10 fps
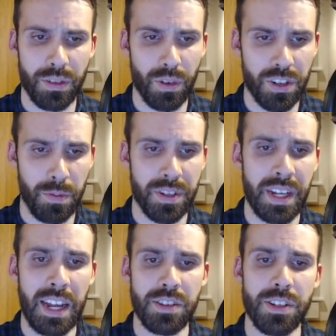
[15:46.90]
to a
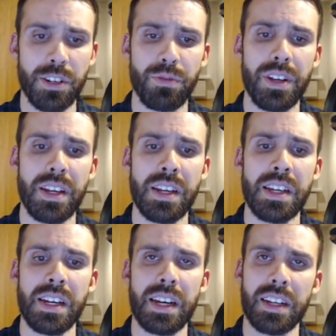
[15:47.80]
substantial degree,
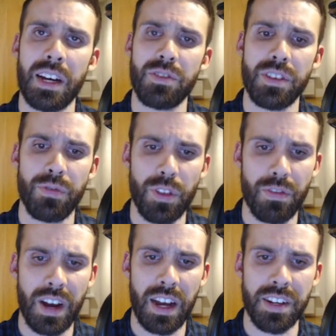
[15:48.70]
accounting for the
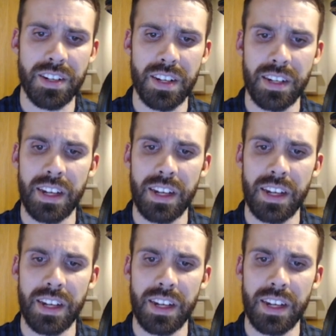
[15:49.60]
rise in